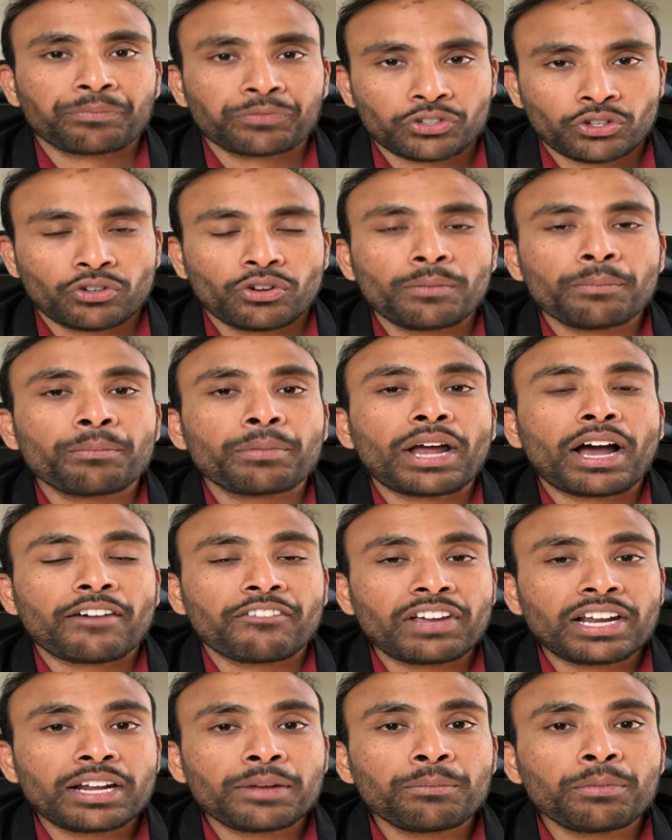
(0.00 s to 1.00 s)
You know,
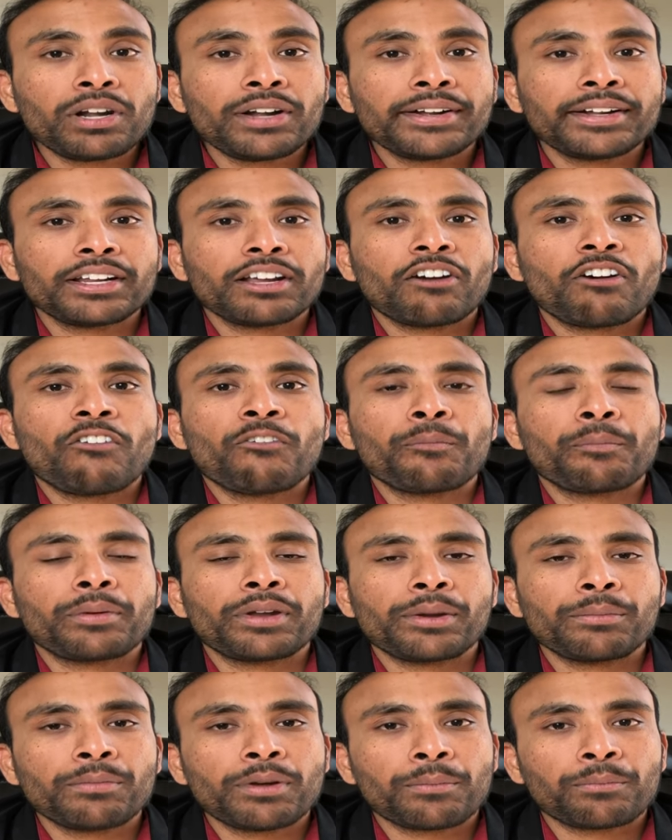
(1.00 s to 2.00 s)
availability of
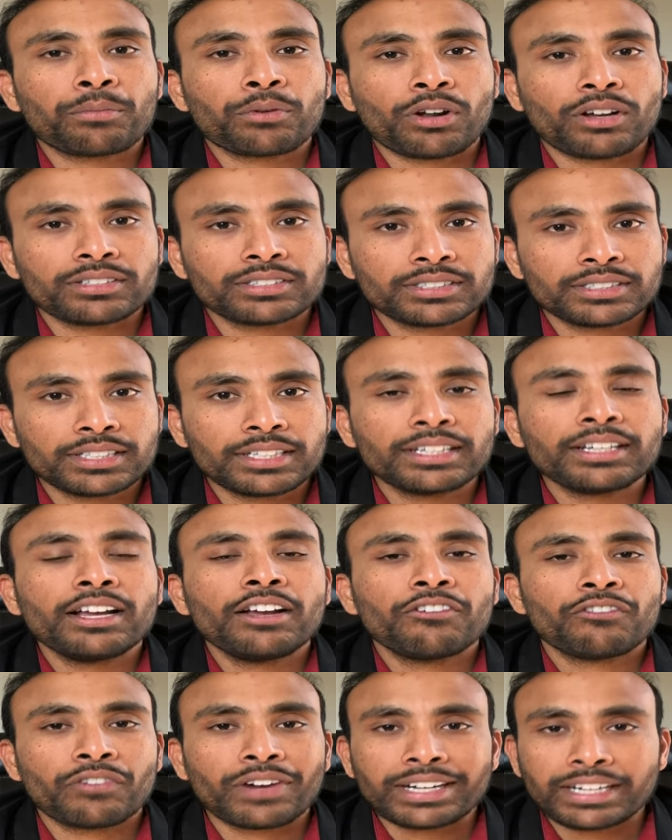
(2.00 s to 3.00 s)
premium processing
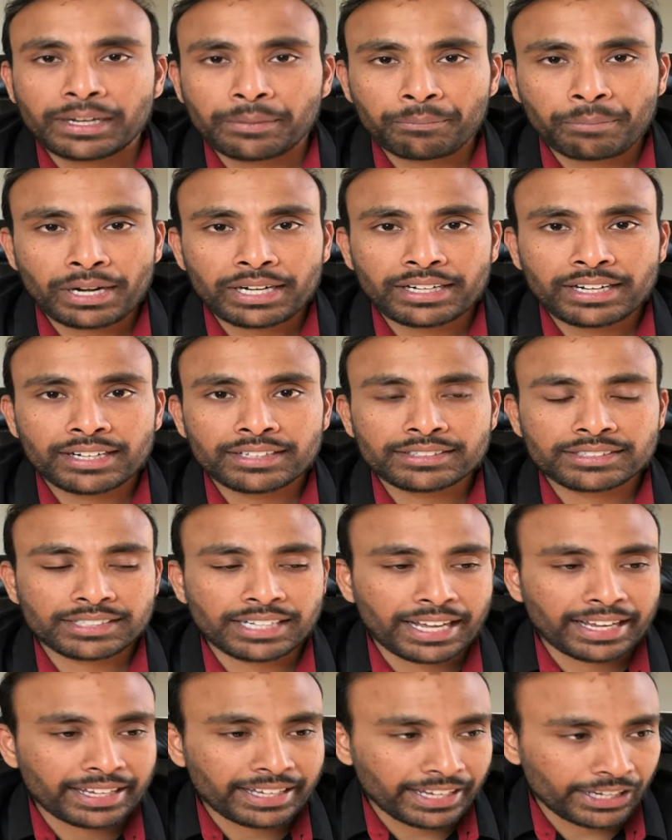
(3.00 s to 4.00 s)
for
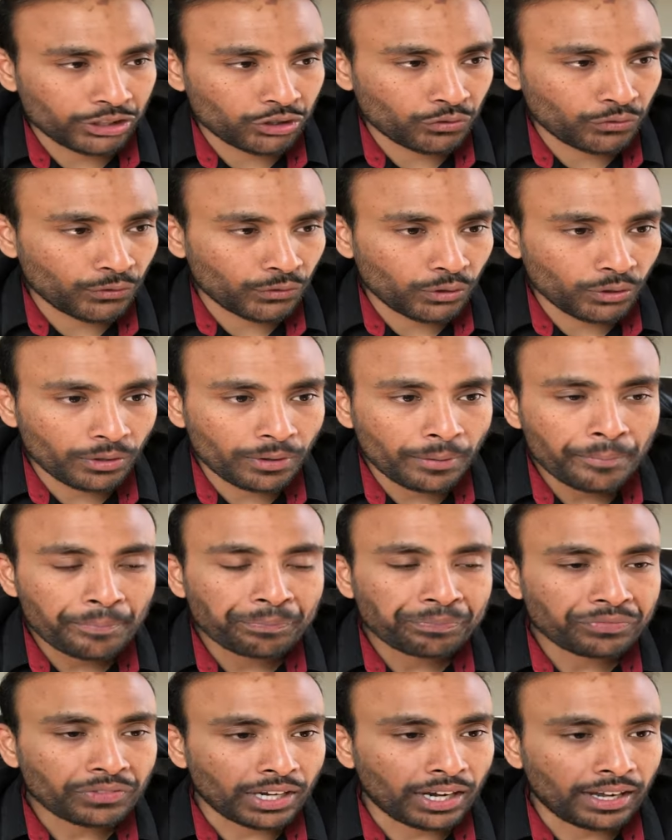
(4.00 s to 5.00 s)
dependents like H4,
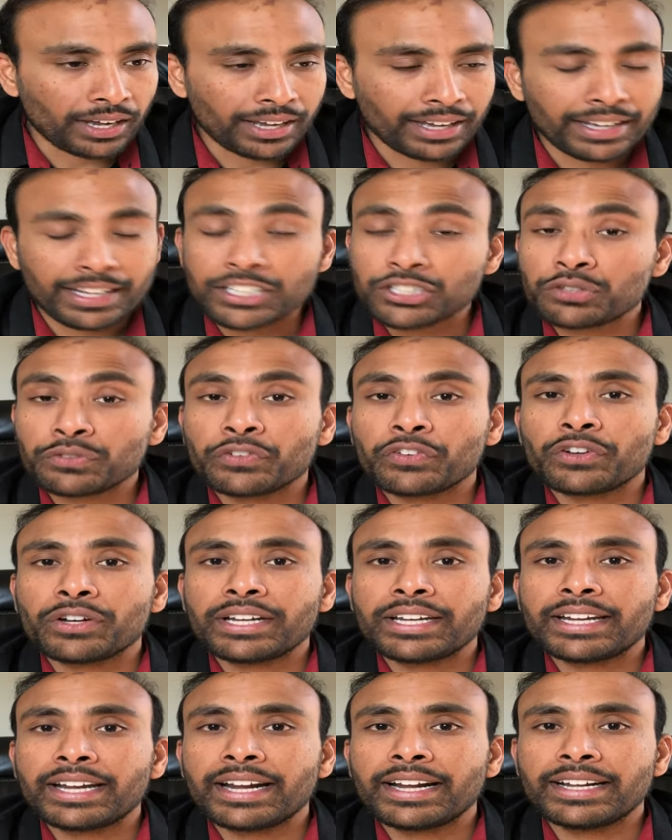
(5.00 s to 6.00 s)
uh, H4
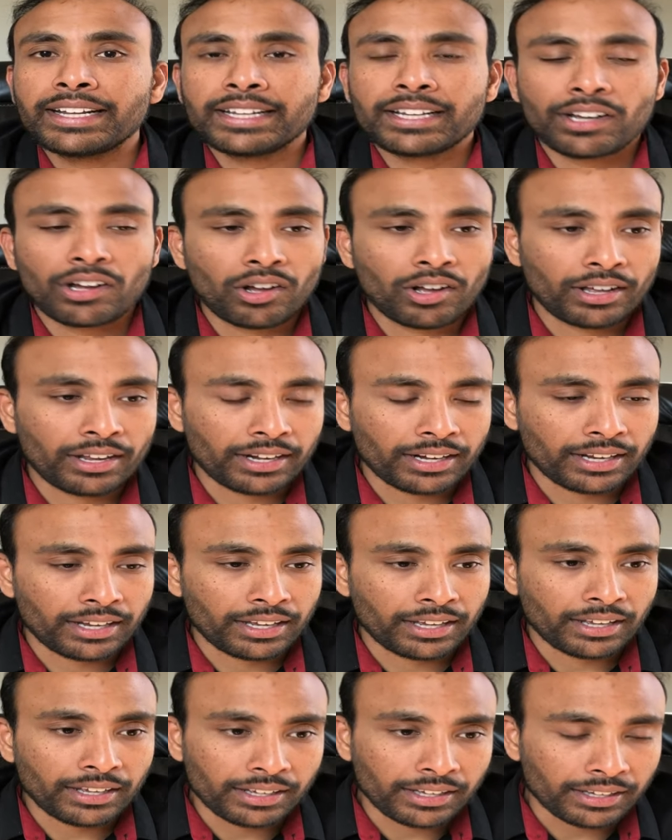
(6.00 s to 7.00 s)
EAD or
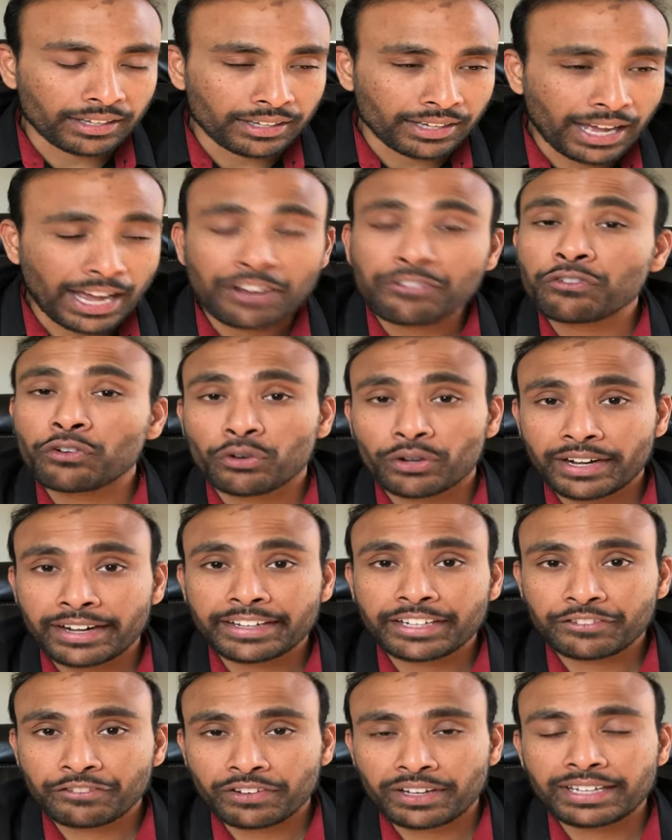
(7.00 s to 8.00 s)
uh, uh,
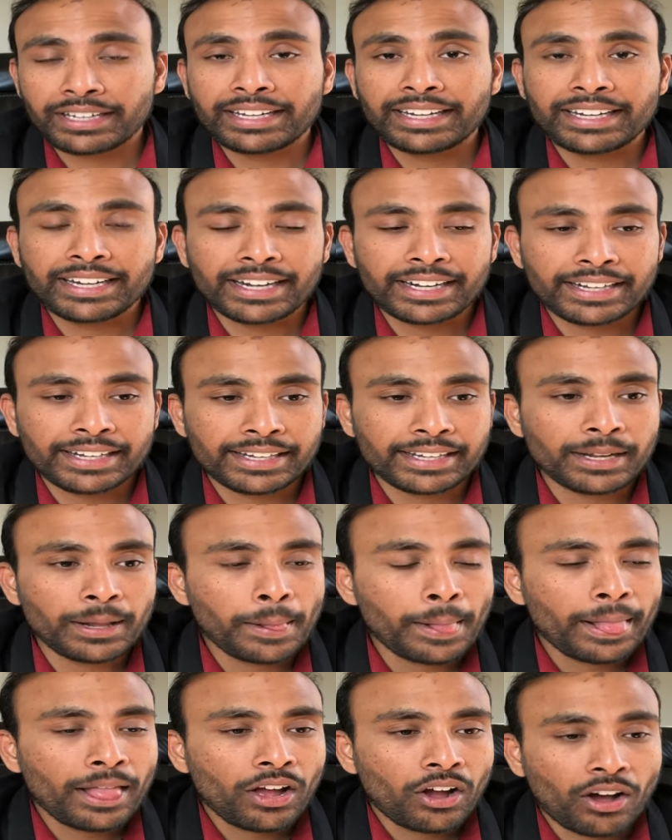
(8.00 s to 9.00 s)
I485 EAD
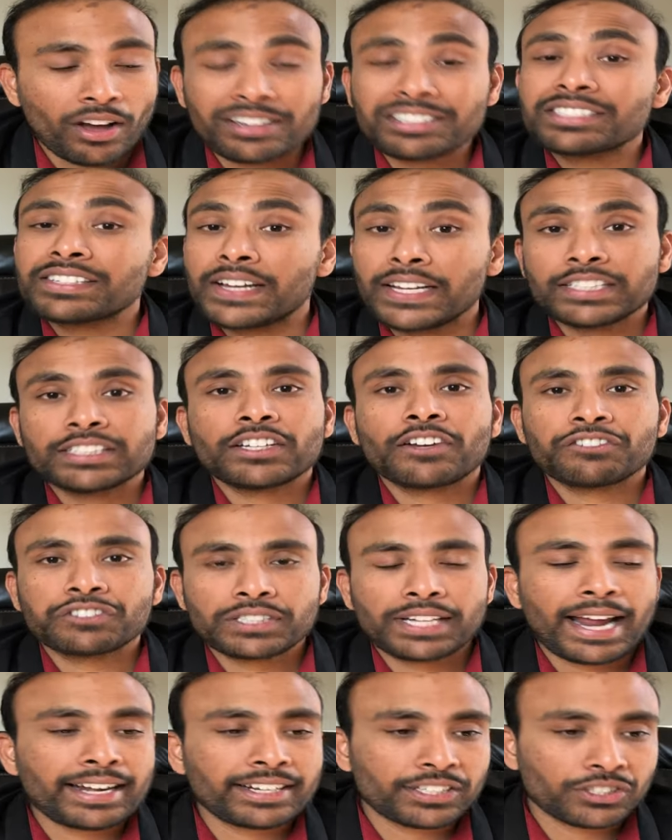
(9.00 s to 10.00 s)
or change of
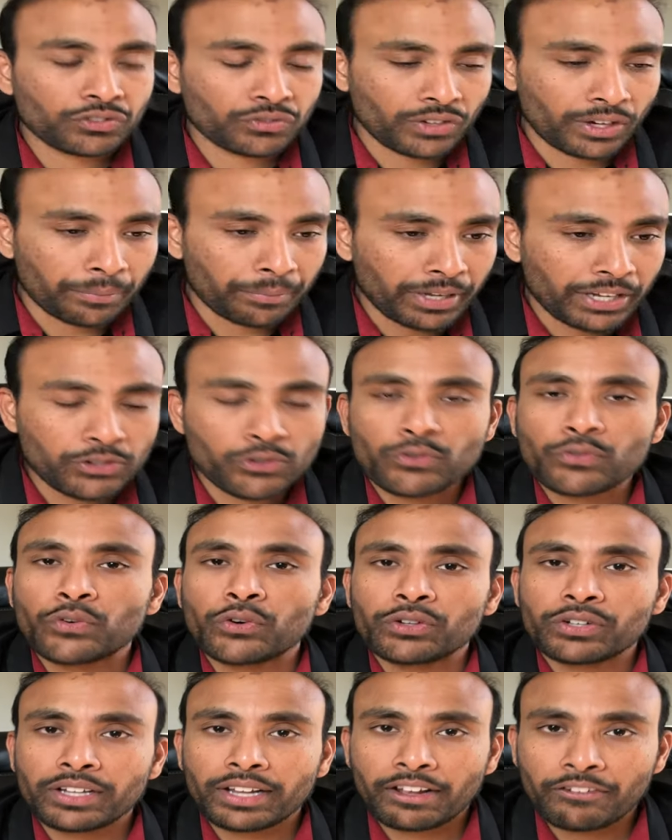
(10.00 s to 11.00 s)
status from
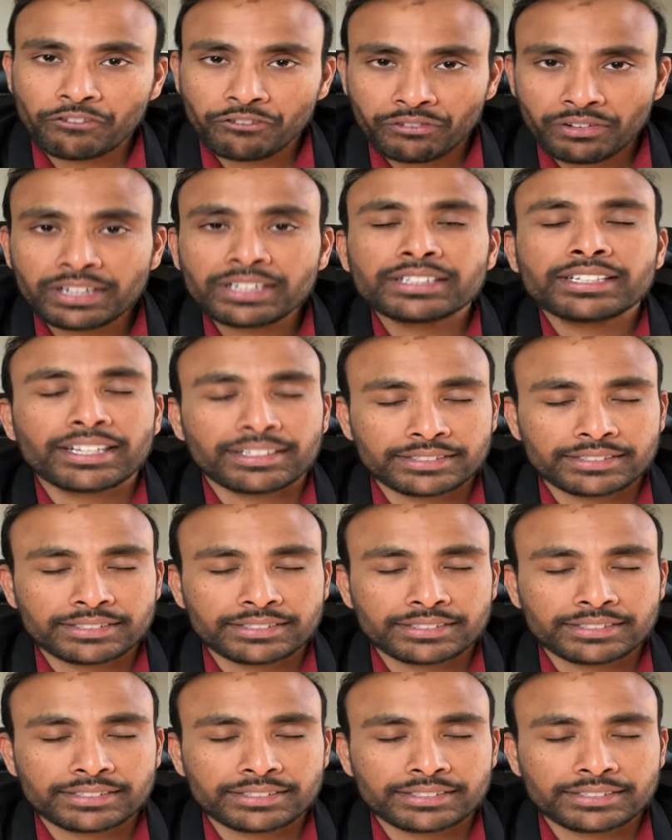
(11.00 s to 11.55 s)
H4 to F1.